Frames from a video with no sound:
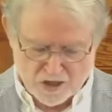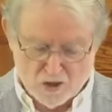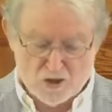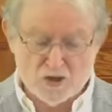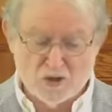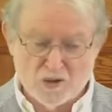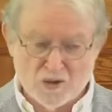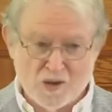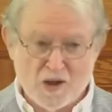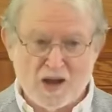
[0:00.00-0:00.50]

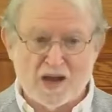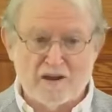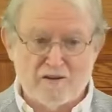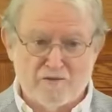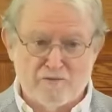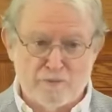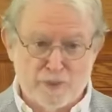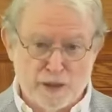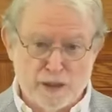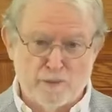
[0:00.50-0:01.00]
There's a lot
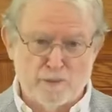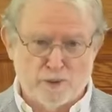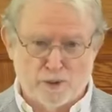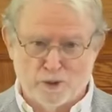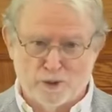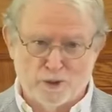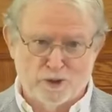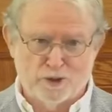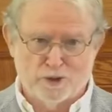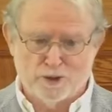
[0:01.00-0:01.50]
of
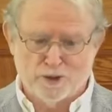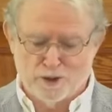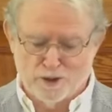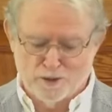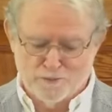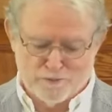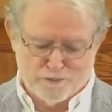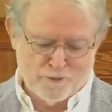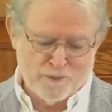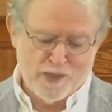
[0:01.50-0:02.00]
people who could
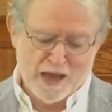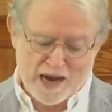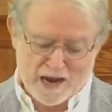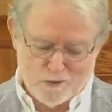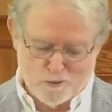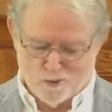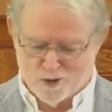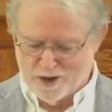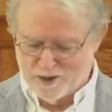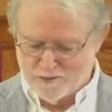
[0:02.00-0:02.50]
learn from
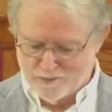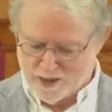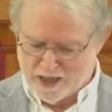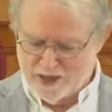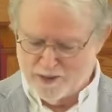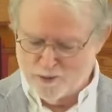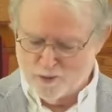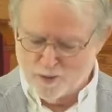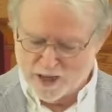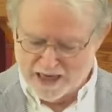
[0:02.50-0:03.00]
that one,
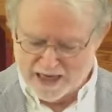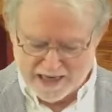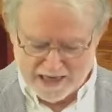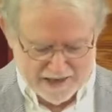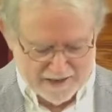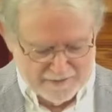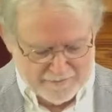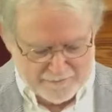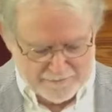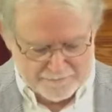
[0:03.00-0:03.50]
by the
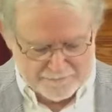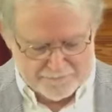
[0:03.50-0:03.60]
way.